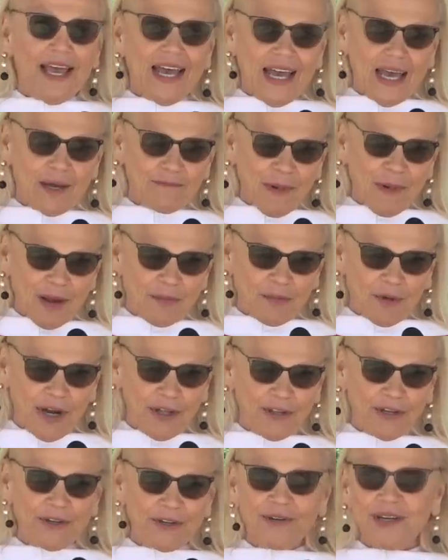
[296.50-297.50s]
And my
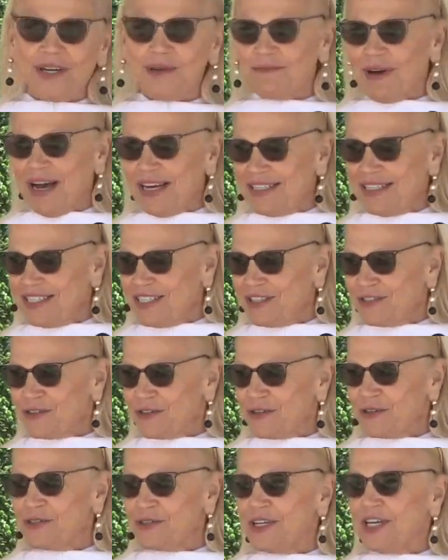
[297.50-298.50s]
brother and my
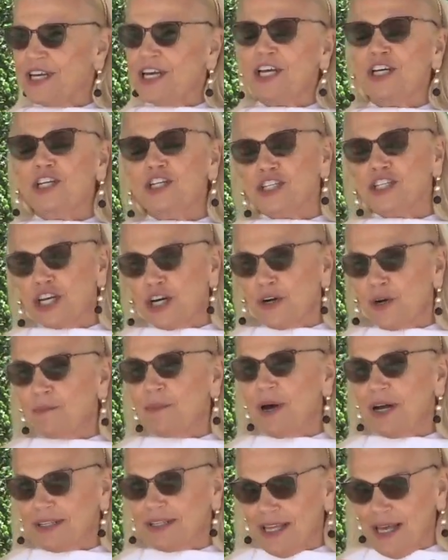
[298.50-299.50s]
sisters share
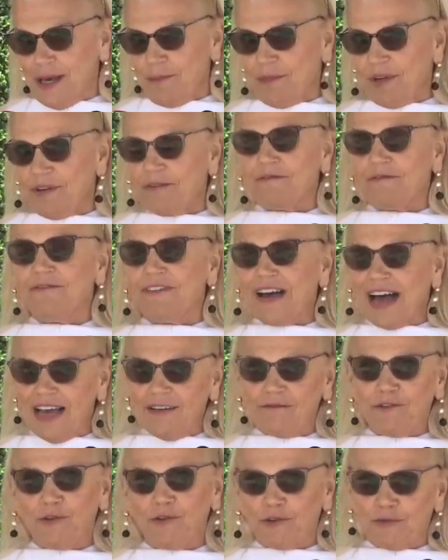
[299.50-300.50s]
among them
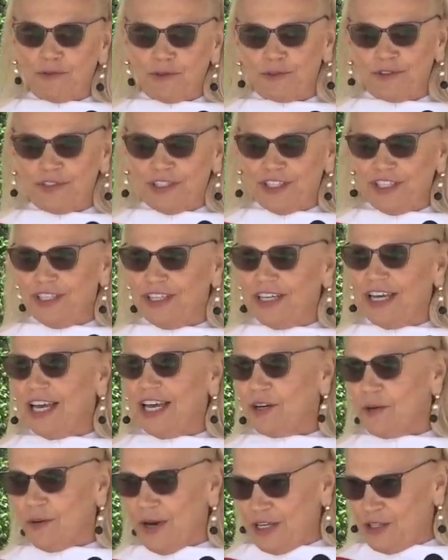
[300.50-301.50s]
5 university
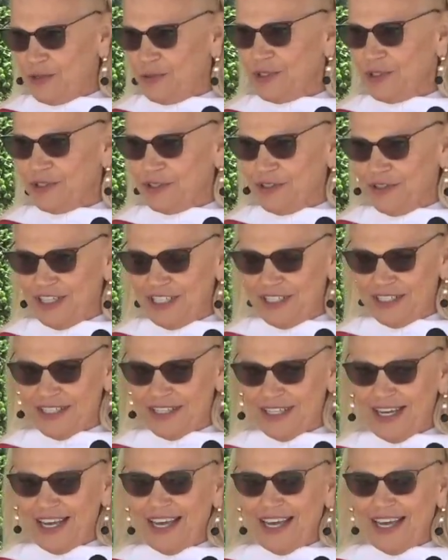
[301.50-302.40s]
and graduate degrees.